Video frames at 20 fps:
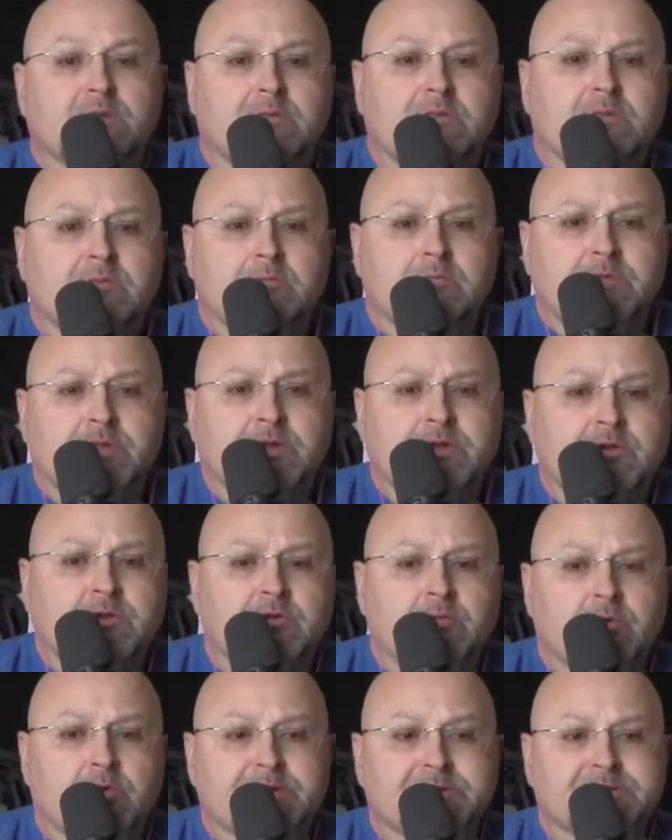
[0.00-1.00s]
the, the
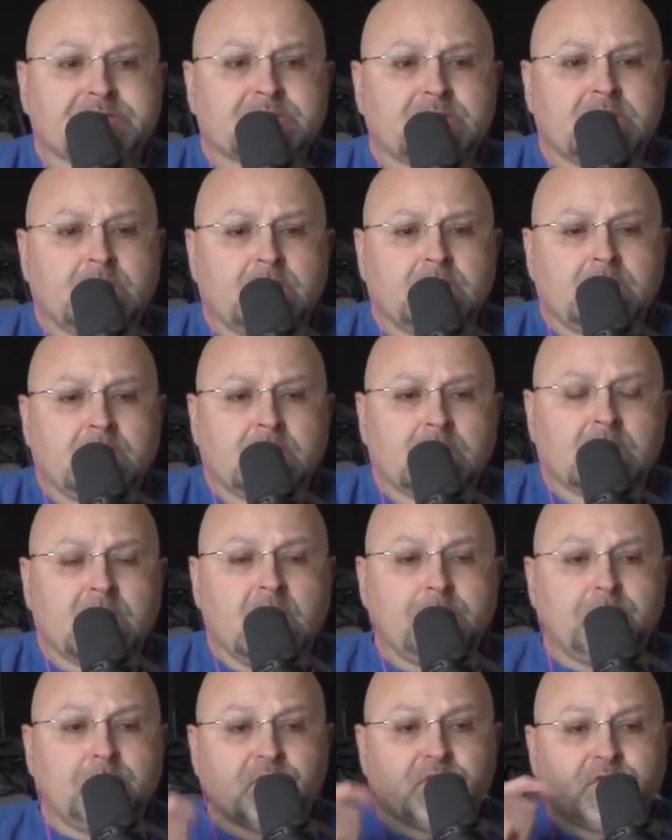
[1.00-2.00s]
numerous
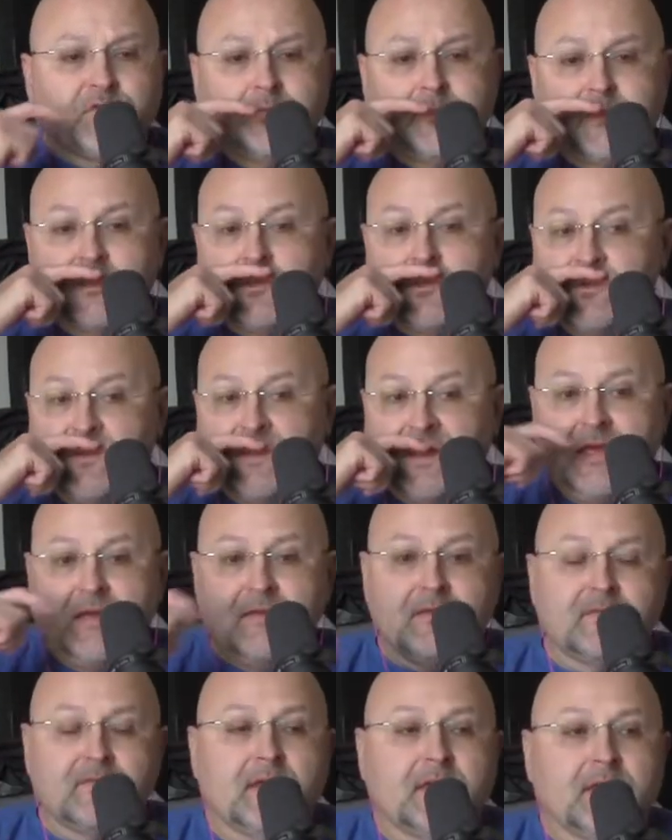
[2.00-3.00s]
couples from the UK
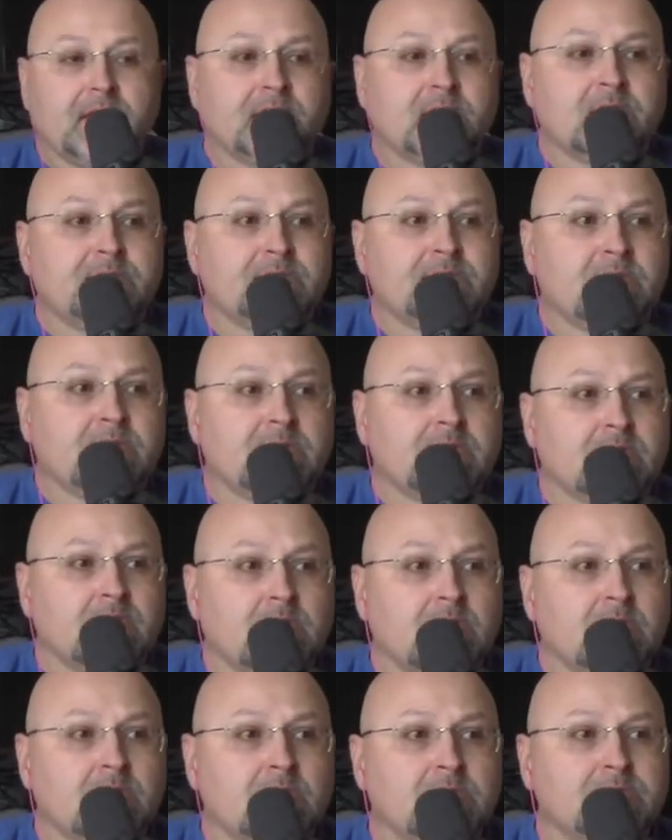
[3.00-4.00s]
that they interviewed in their
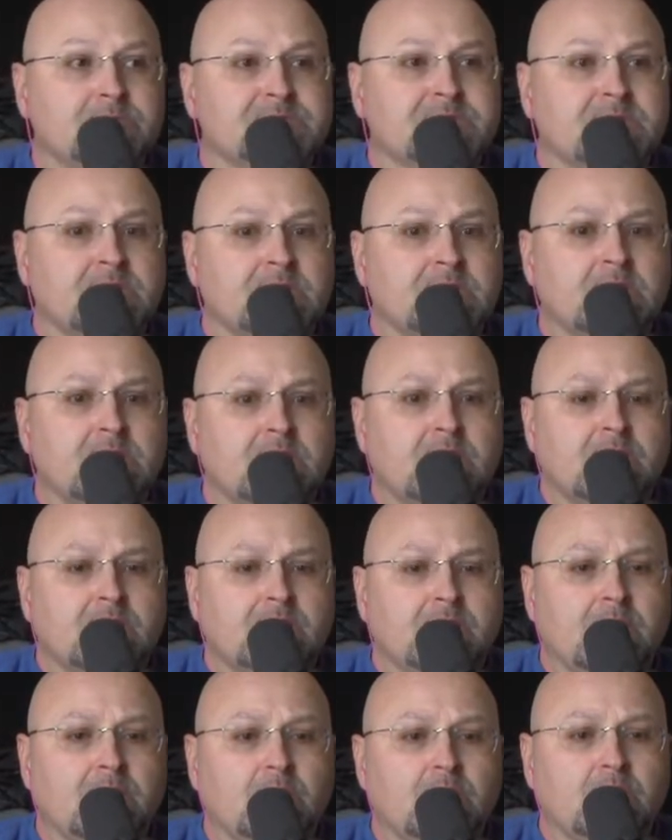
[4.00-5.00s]
homes and
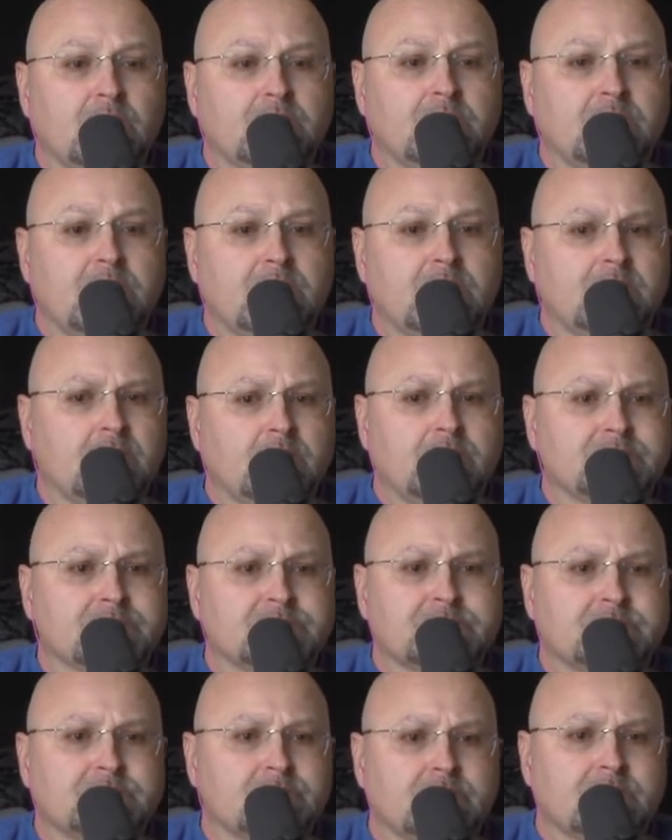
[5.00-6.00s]
the home, and it
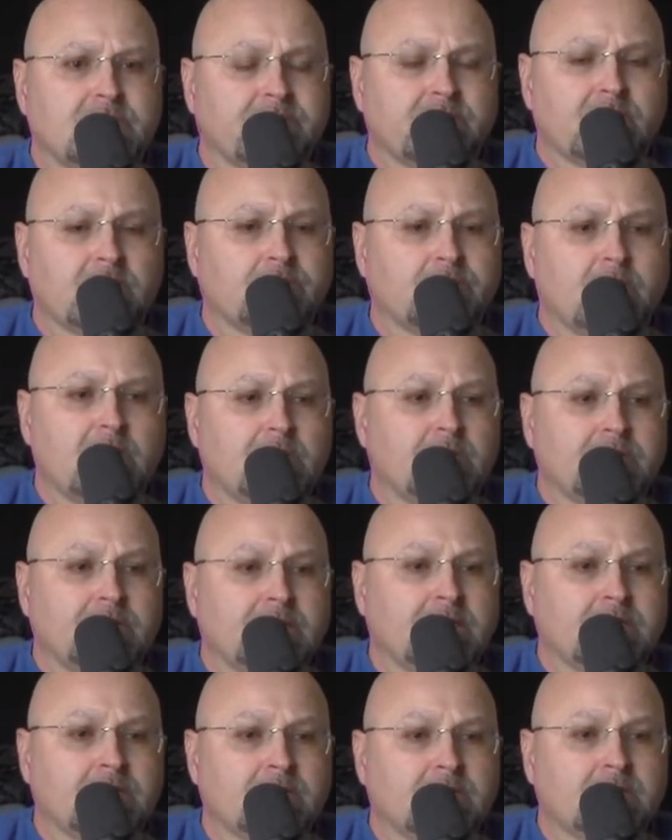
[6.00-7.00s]
was whatever,
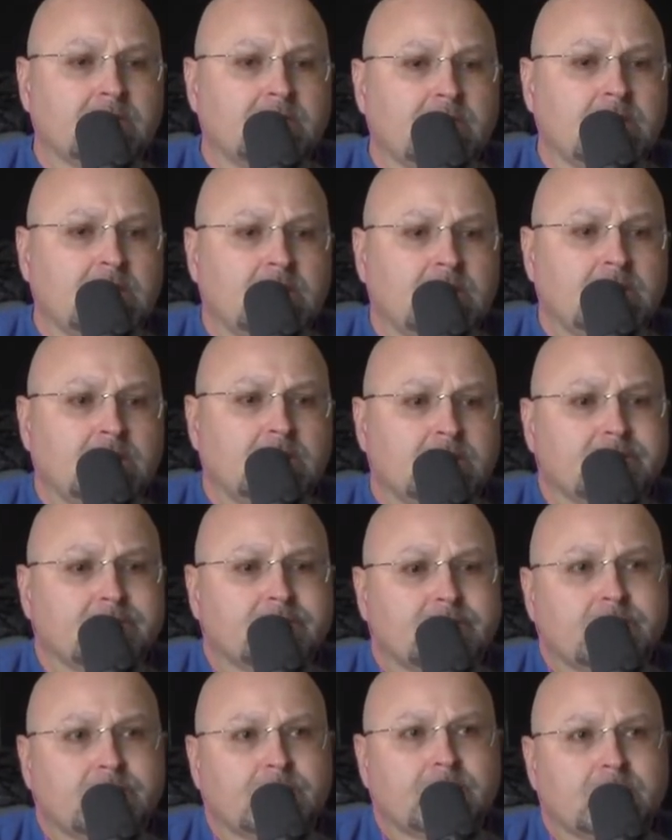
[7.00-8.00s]
probably in the
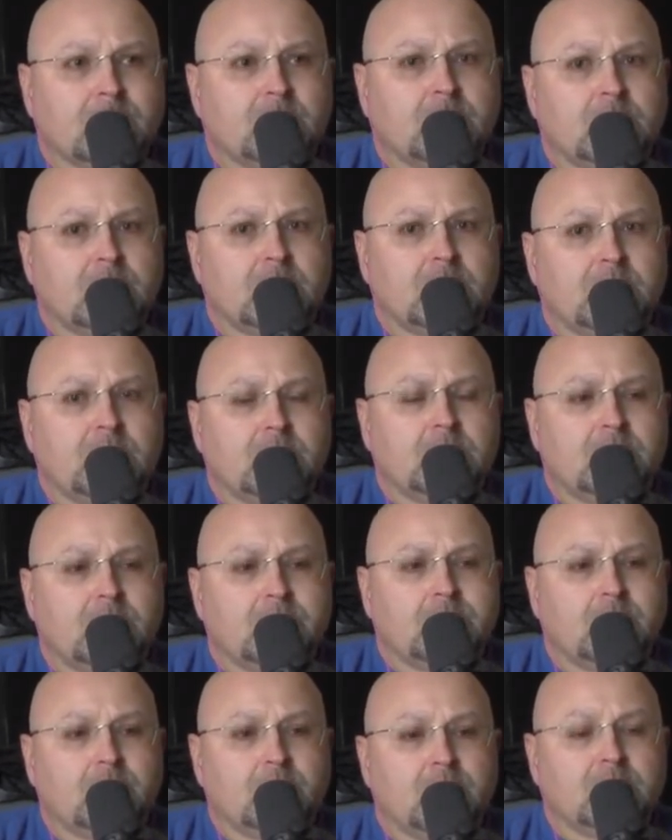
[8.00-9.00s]
what
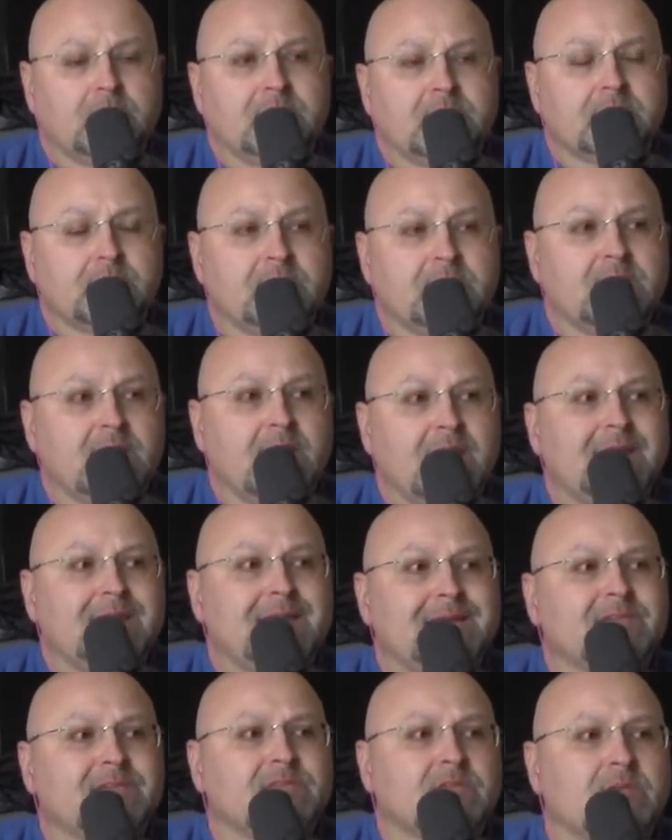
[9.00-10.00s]
early to mid
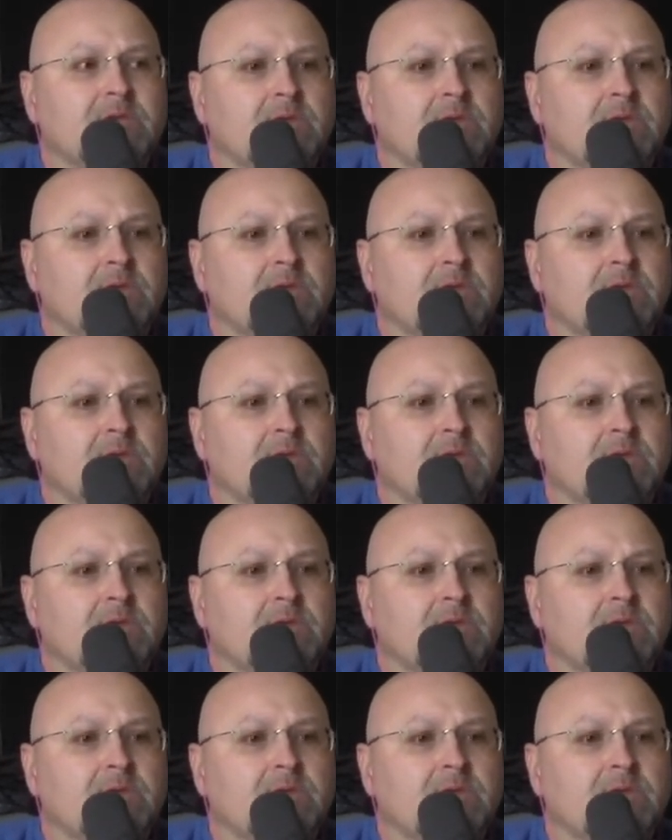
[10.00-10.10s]
80s.